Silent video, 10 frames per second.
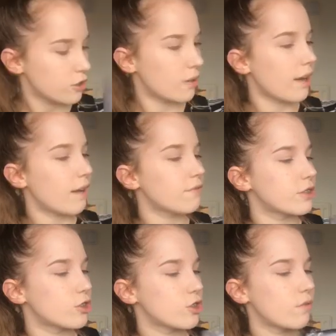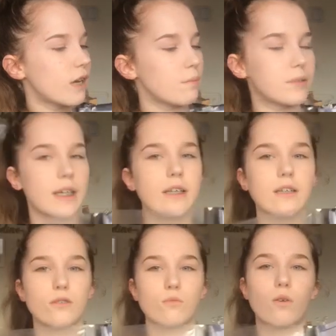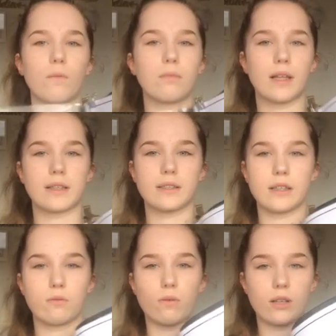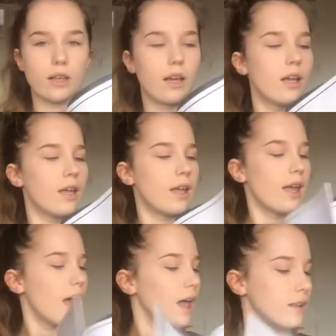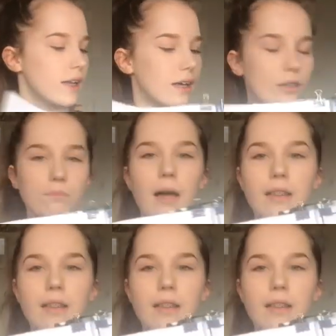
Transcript: so I have the script in one plastic wallet and then my